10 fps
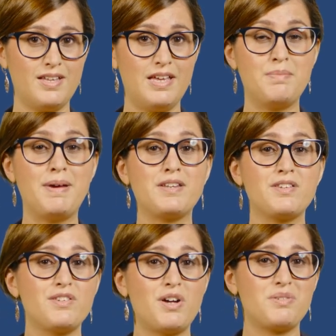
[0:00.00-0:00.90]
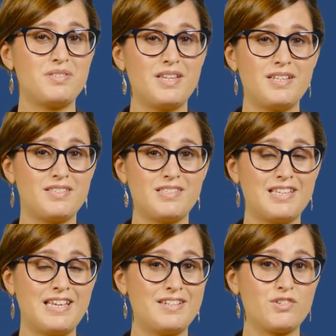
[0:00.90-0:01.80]
It made no sense
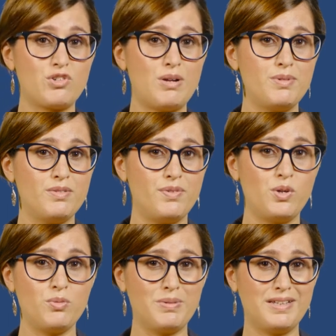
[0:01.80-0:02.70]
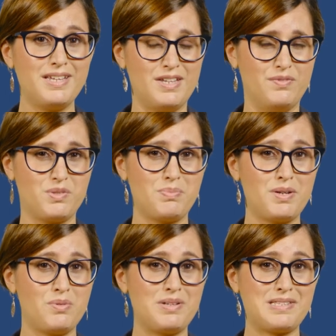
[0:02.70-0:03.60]
to get in trouble for your beliefs, but
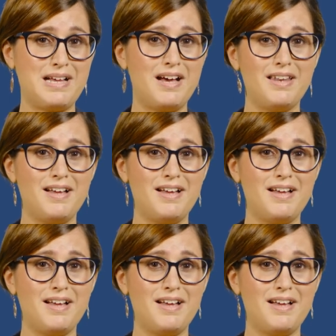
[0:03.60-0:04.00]
it was our